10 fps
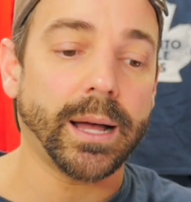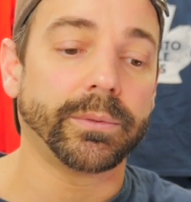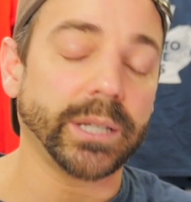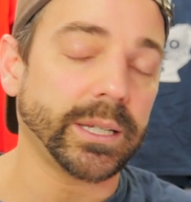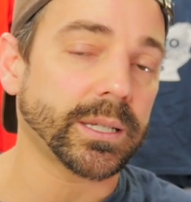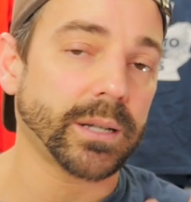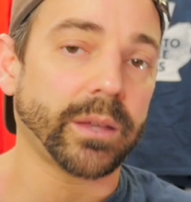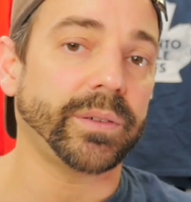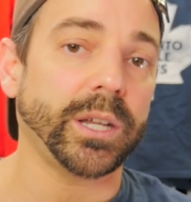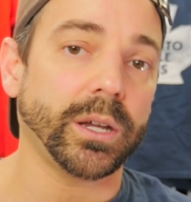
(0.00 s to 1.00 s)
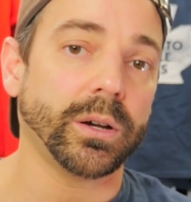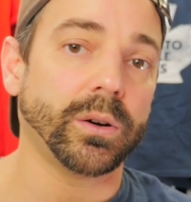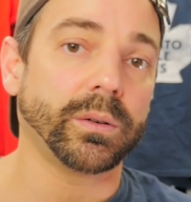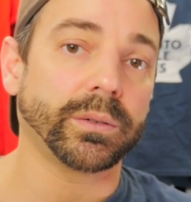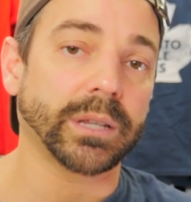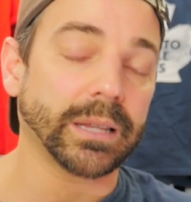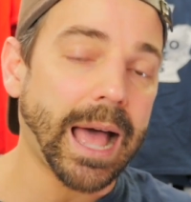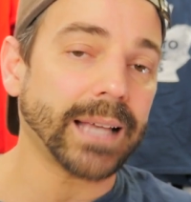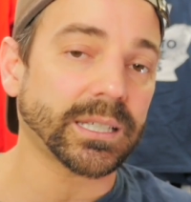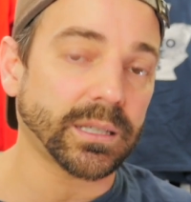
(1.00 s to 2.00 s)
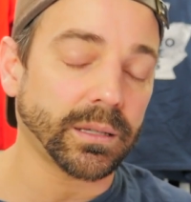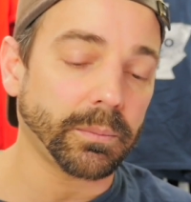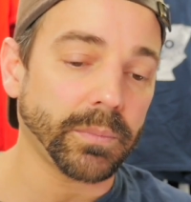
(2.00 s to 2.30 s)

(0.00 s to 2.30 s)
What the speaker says: release another video the last